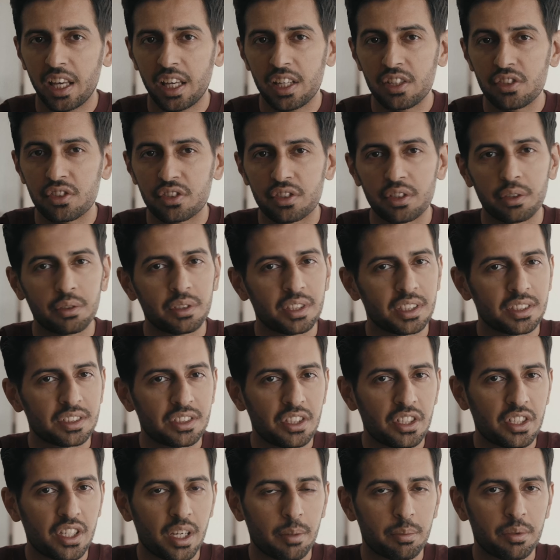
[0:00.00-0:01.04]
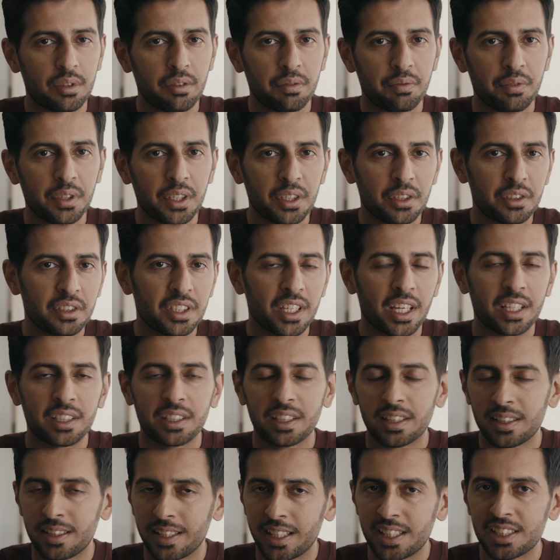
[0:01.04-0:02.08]
and so does your depth of field and
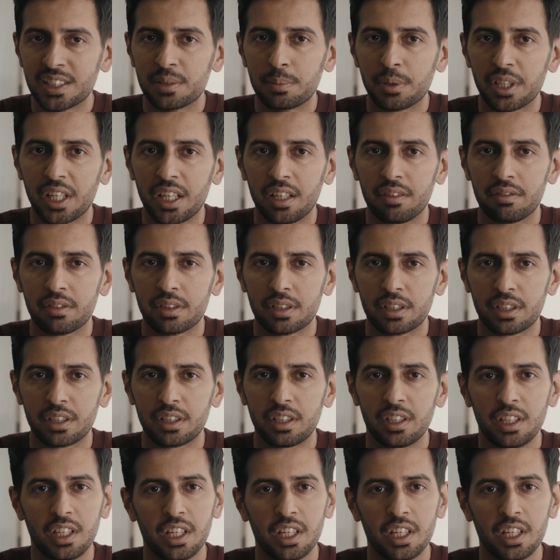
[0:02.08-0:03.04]
lens behavior.